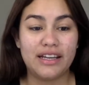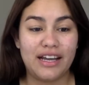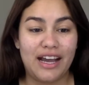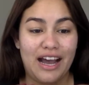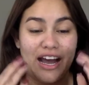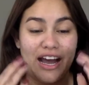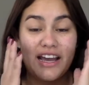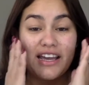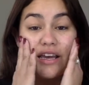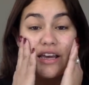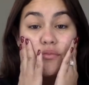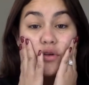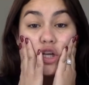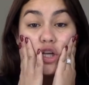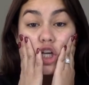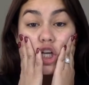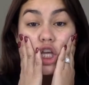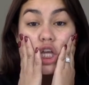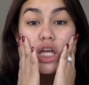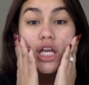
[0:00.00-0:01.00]
I am
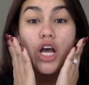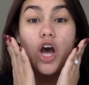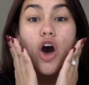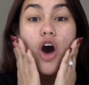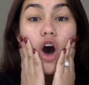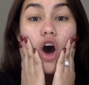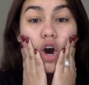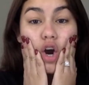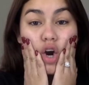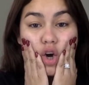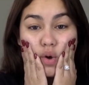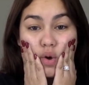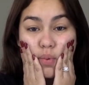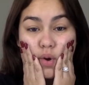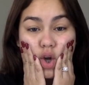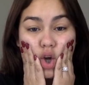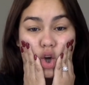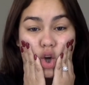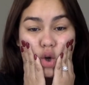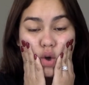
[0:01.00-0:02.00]
looking
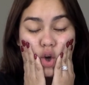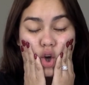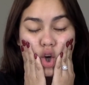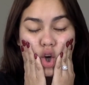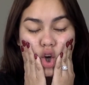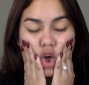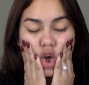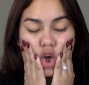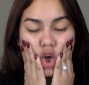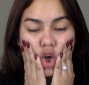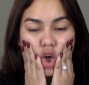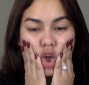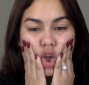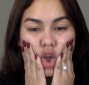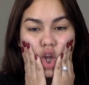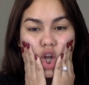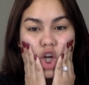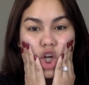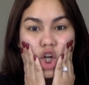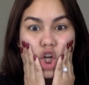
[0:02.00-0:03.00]
horrible because
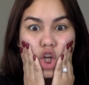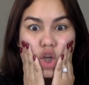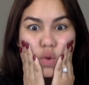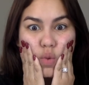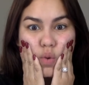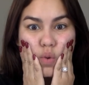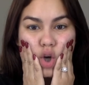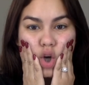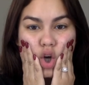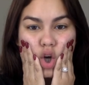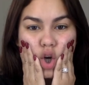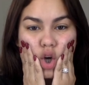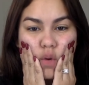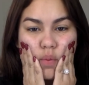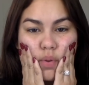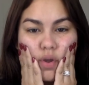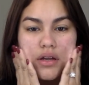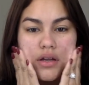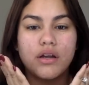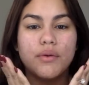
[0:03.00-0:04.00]
I just woke up,
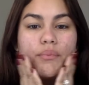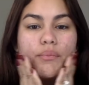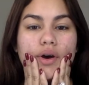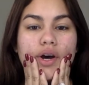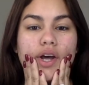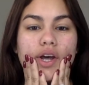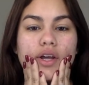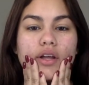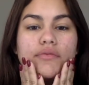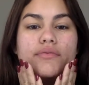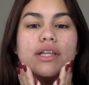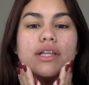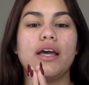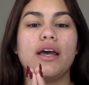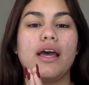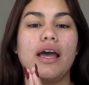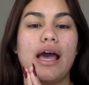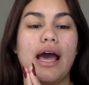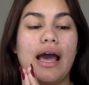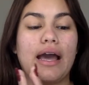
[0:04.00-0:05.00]
but
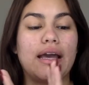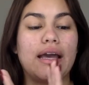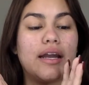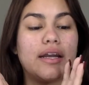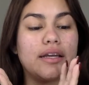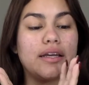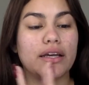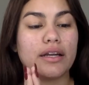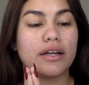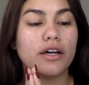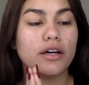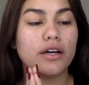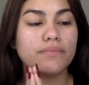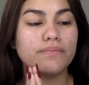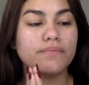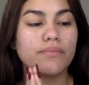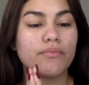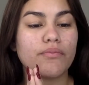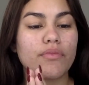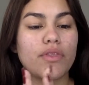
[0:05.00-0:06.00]
I gotta get
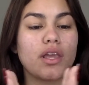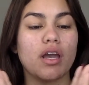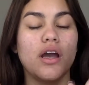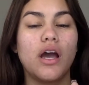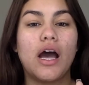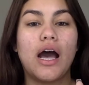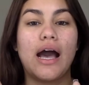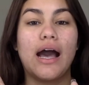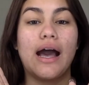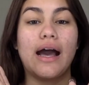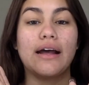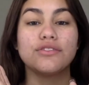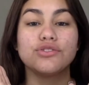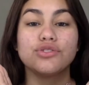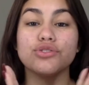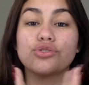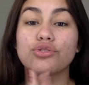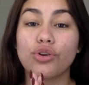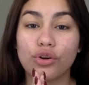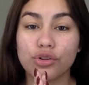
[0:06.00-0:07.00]
up. I had to
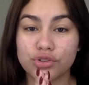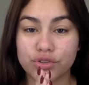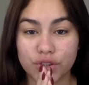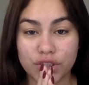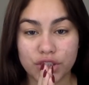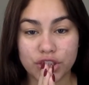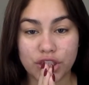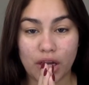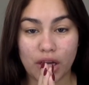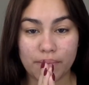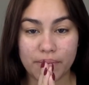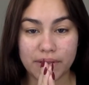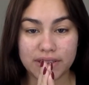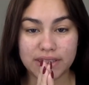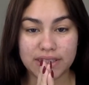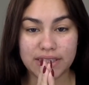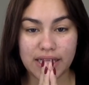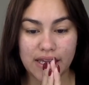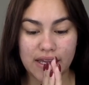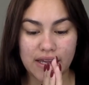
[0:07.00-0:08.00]
do grocery shopping
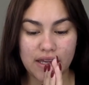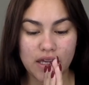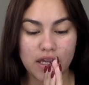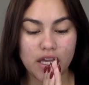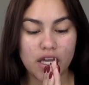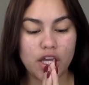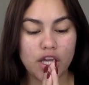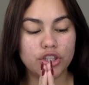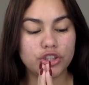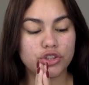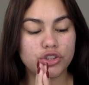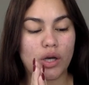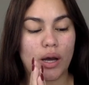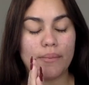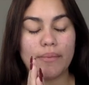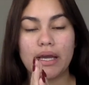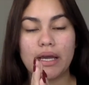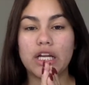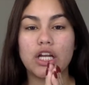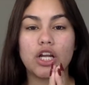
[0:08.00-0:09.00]
today, so I'm
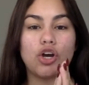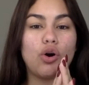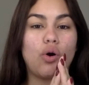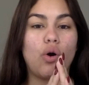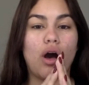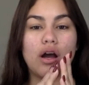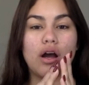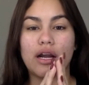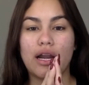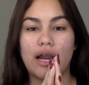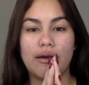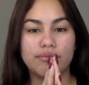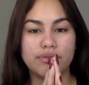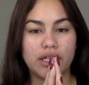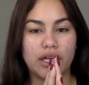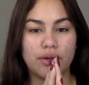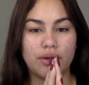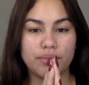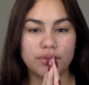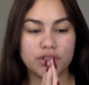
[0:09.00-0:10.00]
not gonna go all glammed
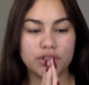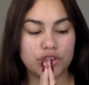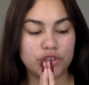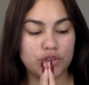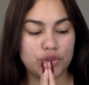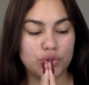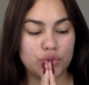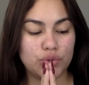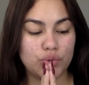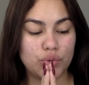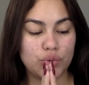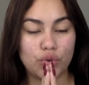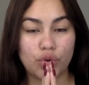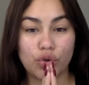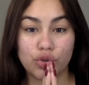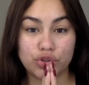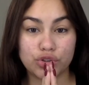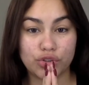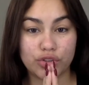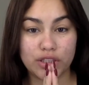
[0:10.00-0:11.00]
up to do
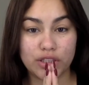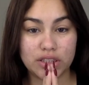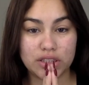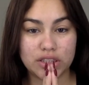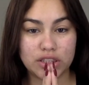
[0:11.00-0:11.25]
groceries.